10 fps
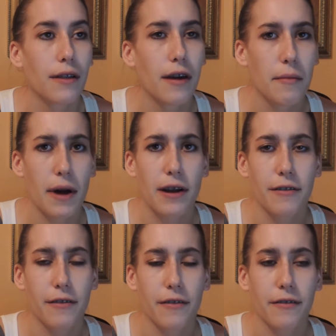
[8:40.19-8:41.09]
the amount
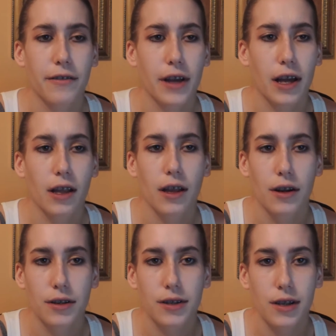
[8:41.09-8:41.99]
of
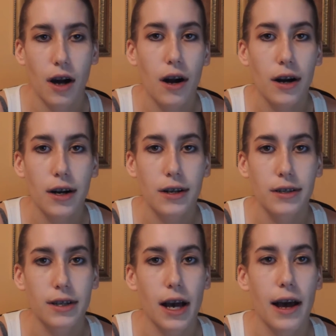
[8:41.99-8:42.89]
little
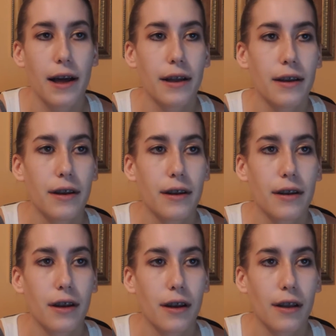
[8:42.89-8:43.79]
scars
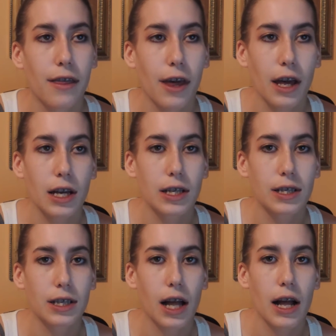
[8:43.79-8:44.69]
and
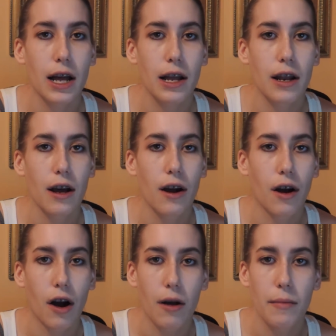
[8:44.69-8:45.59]
things that
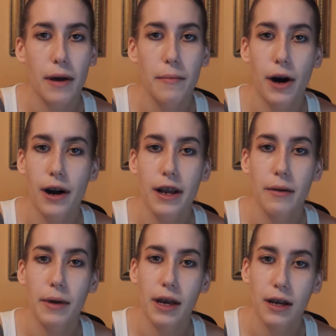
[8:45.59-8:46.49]
are on my
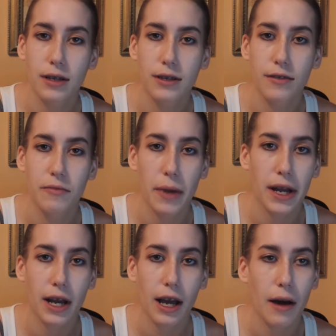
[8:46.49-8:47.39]
body because of
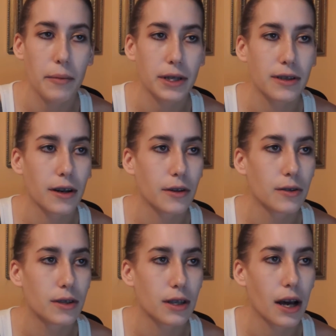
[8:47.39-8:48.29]
manic
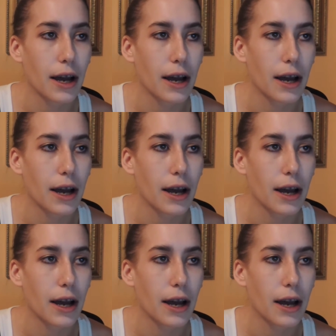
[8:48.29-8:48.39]
episodes.